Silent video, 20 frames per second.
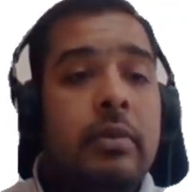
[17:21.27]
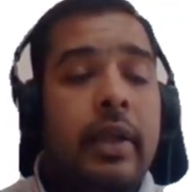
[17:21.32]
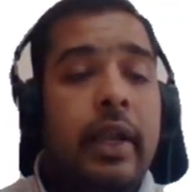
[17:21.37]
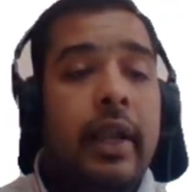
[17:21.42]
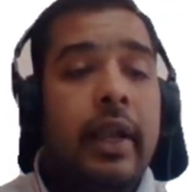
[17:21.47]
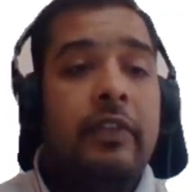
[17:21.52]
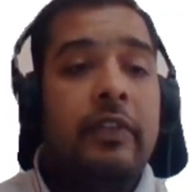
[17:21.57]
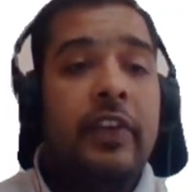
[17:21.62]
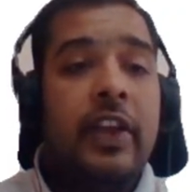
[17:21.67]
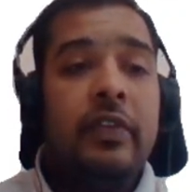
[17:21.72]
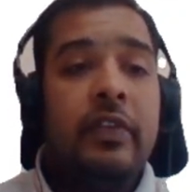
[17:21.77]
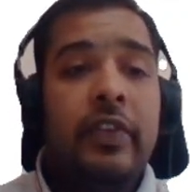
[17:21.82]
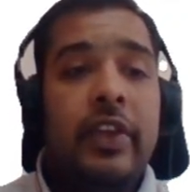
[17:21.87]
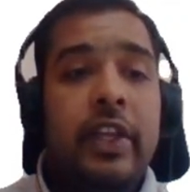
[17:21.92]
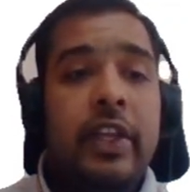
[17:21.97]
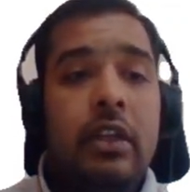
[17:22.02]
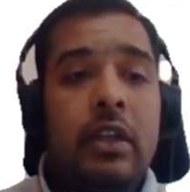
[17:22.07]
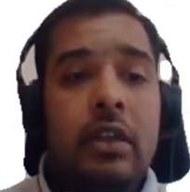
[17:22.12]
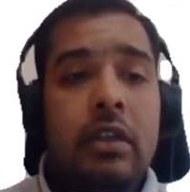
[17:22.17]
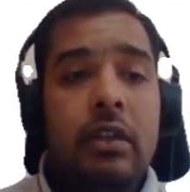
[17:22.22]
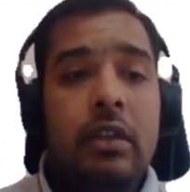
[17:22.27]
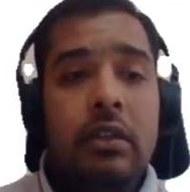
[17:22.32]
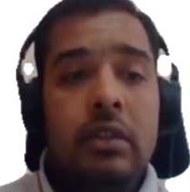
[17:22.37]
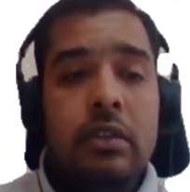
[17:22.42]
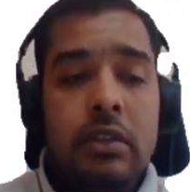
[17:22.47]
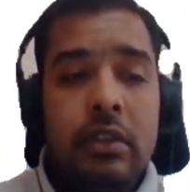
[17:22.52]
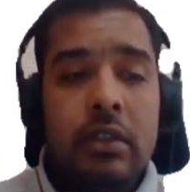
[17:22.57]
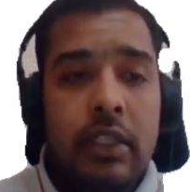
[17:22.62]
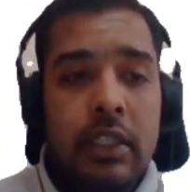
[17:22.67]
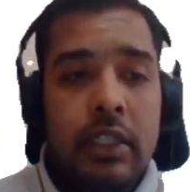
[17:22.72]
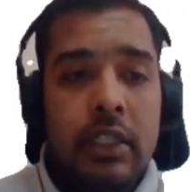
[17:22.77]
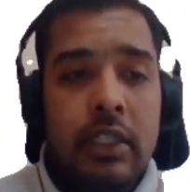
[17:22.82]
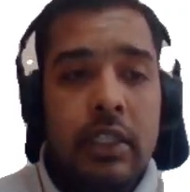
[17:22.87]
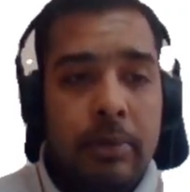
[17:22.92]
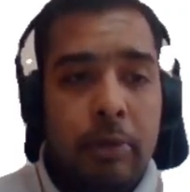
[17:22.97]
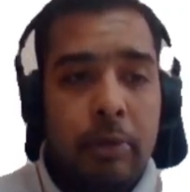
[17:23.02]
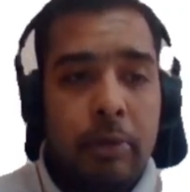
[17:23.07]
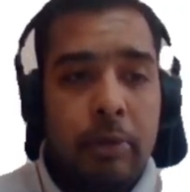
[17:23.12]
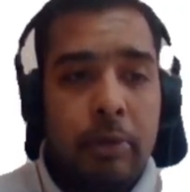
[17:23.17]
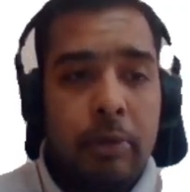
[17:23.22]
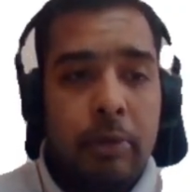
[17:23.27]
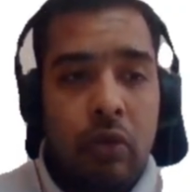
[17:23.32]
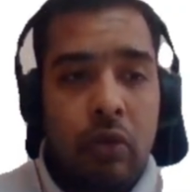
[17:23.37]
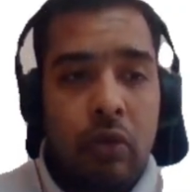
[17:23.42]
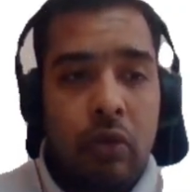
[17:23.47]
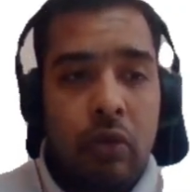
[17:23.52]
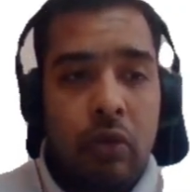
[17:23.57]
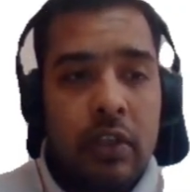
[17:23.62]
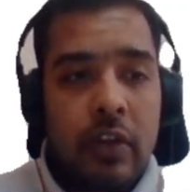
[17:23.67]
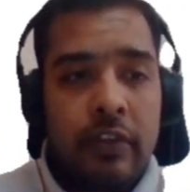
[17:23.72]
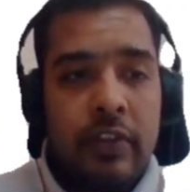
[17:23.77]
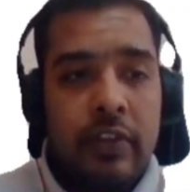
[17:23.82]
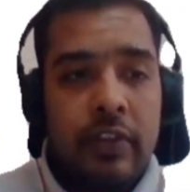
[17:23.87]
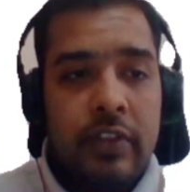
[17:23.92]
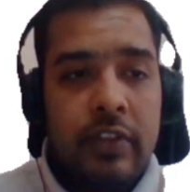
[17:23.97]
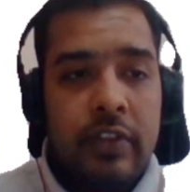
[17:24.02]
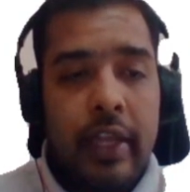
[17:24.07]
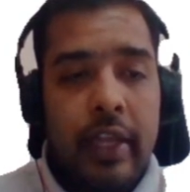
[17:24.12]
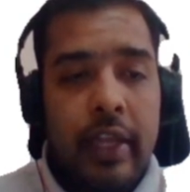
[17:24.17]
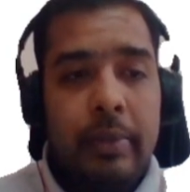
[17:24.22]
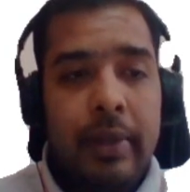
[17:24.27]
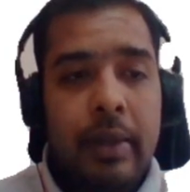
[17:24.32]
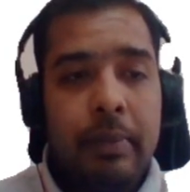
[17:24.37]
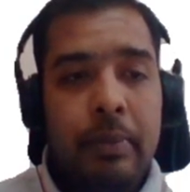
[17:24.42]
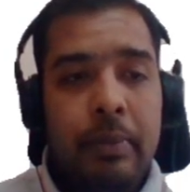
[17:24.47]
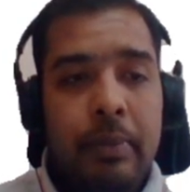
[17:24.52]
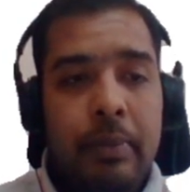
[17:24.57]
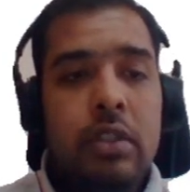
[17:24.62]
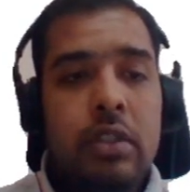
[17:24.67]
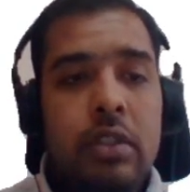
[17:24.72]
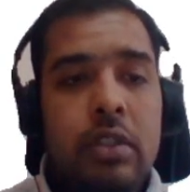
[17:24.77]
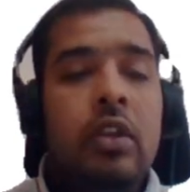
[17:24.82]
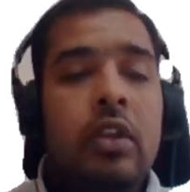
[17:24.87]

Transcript: And when we discuss about the cons of the IRB approach,